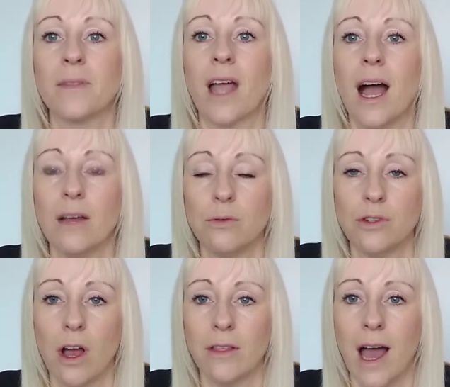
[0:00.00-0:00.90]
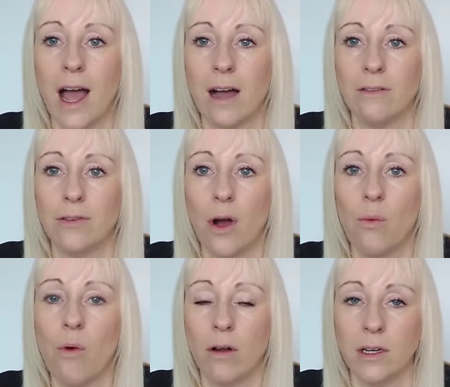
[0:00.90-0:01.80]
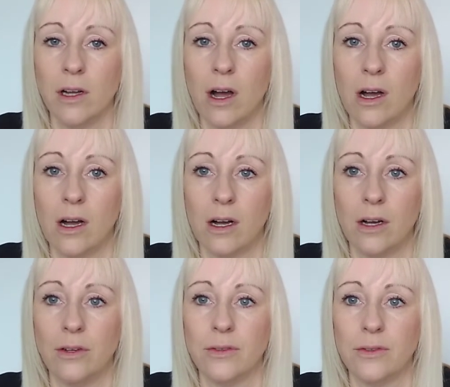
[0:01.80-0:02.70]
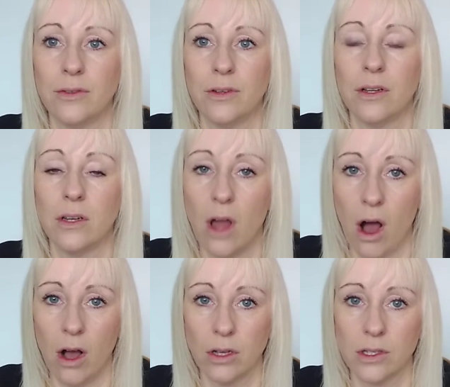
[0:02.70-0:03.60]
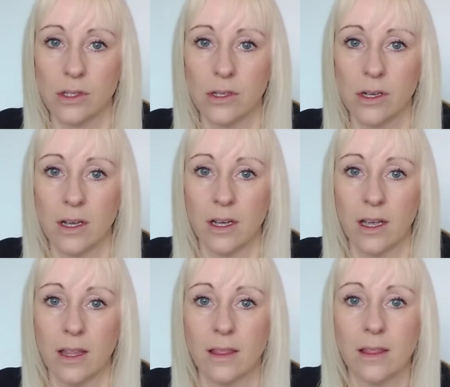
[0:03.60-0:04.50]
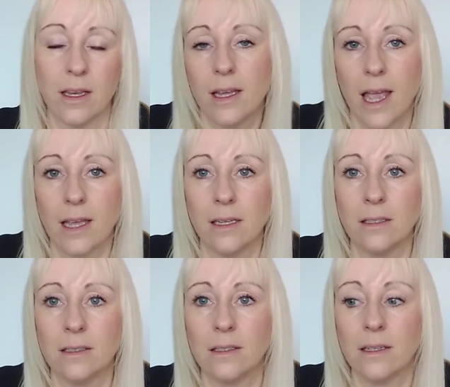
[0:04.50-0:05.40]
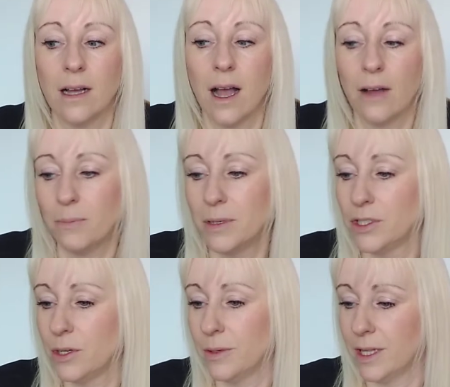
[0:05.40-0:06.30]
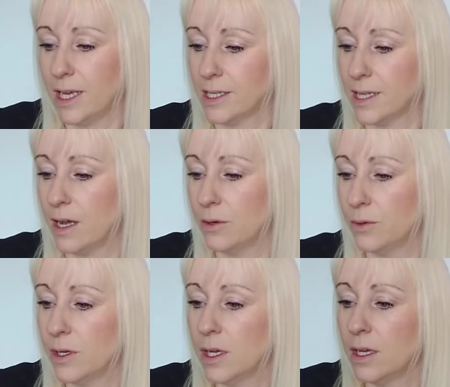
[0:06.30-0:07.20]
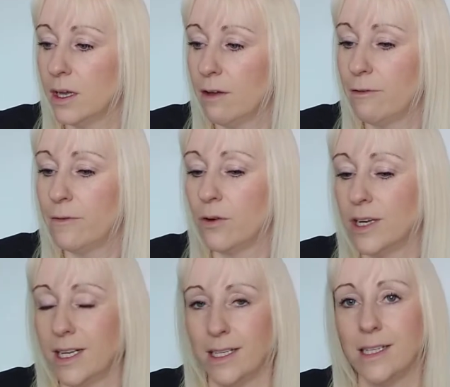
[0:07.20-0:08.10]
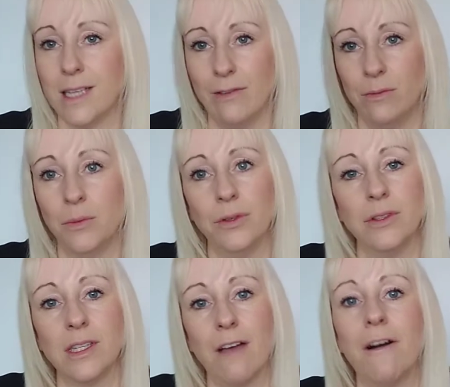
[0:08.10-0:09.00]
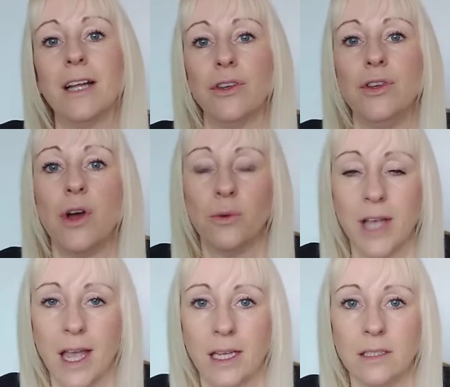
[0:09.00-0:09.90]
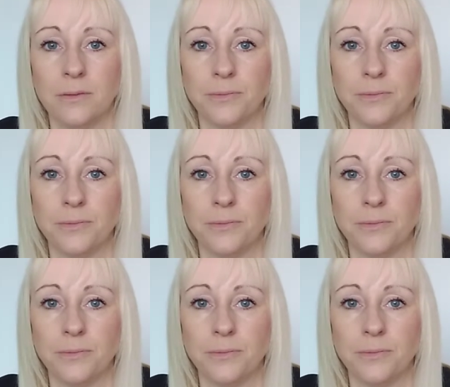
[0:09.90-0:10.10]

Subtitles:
I would rather have 1.5 loss than a gain. I've been doing this now for nearly 7 months. I've had no gain.